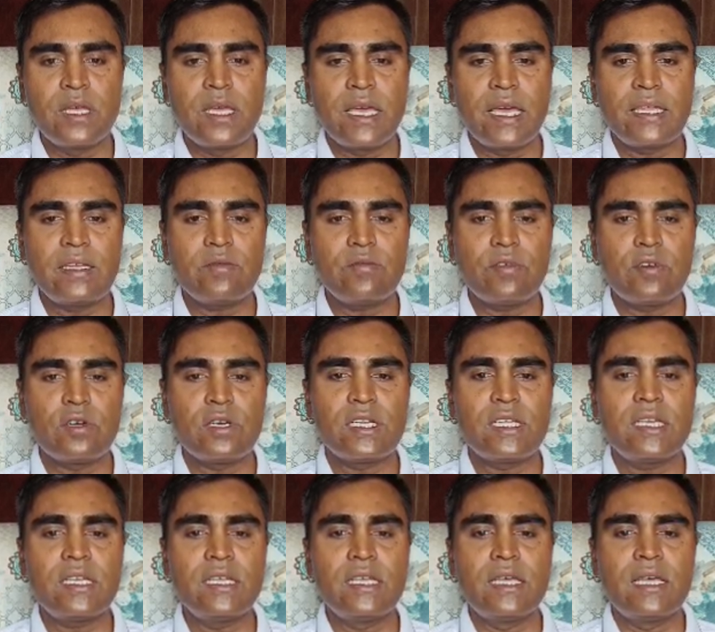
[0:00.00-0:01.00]
And for
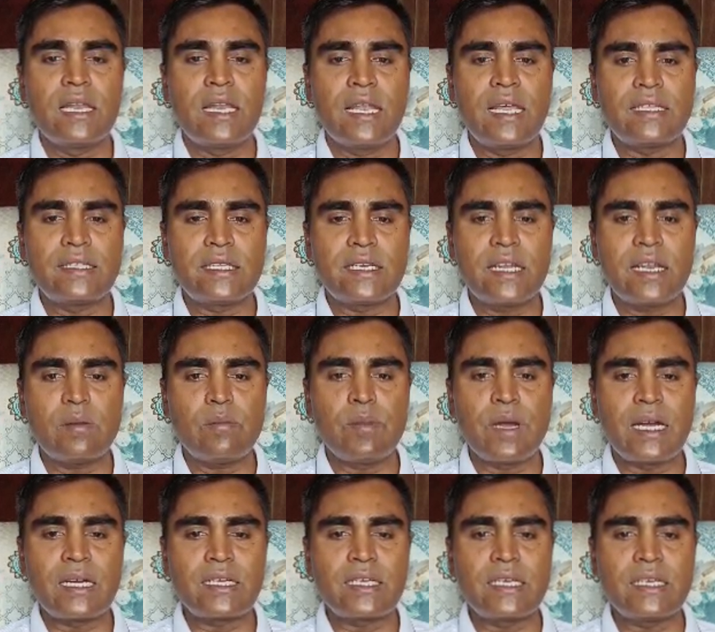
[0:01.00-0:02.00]
the lateral
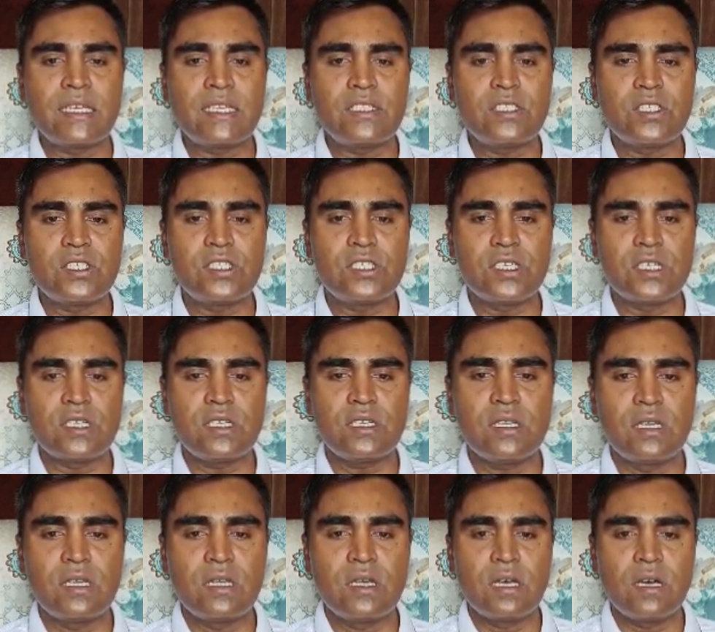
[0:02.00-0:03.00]
marking incision,